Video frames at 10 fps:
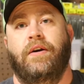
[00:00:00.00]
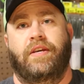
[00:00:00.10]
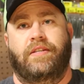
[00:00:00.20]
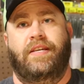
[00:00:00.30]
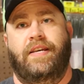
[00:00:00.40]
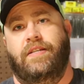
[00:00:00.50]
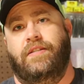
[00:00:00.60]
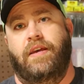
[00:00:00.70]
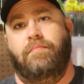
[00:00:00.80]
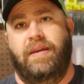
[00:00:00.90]
that
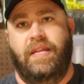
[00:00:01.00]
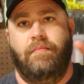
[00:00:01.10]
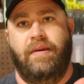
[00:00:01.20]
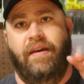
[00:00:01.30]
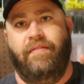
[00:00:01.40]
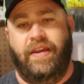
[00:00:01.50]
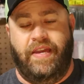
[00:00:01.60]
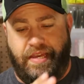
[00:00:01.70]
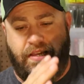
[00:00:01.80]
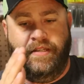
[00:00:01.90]
says that medium
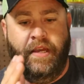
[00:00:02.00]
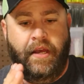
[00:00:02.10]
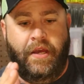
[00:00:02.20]
heavy is